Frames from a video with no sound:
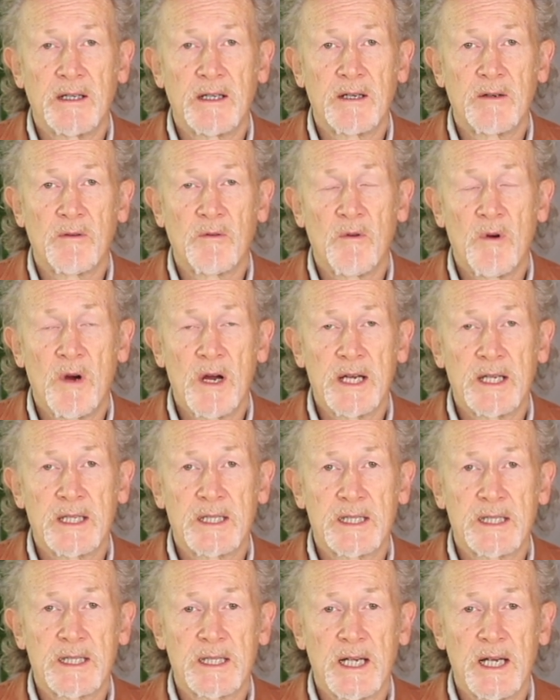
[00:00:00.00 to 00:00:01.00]
quite
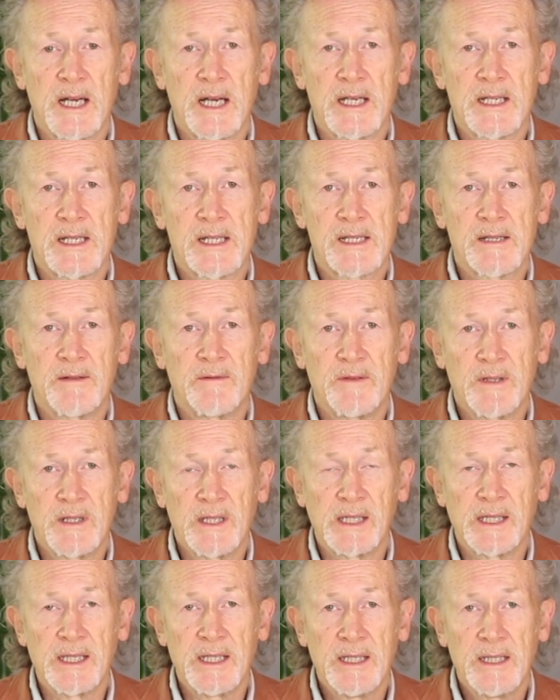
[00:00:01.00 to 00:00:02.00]

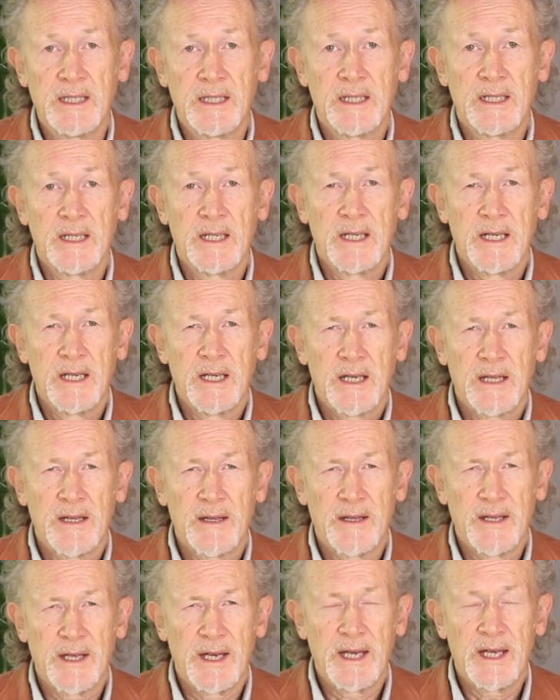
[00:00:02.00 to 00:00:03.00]
severely,
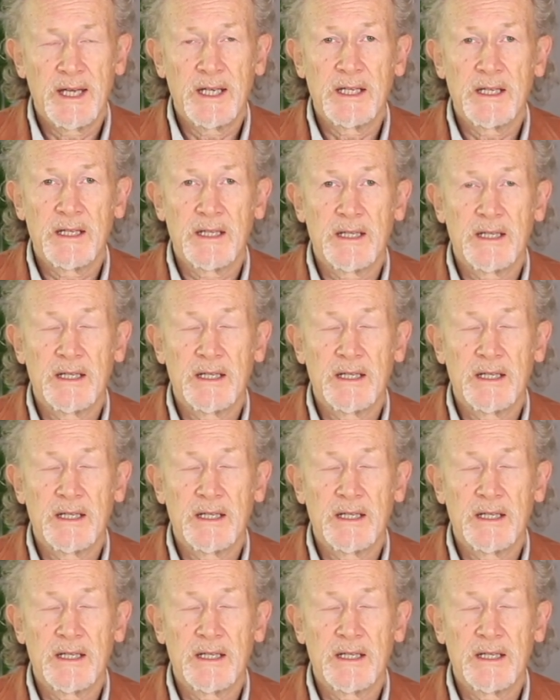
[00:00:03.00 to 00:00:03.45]
then